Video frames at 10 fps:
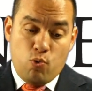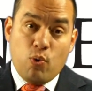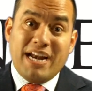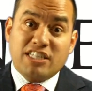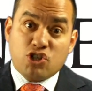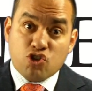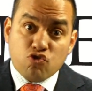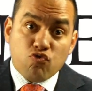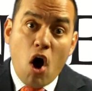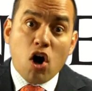write a
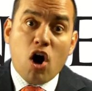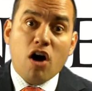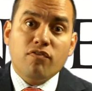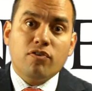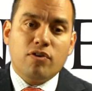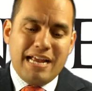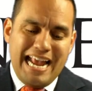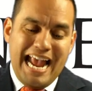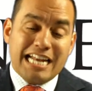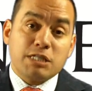strong offer,
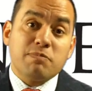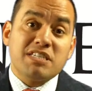and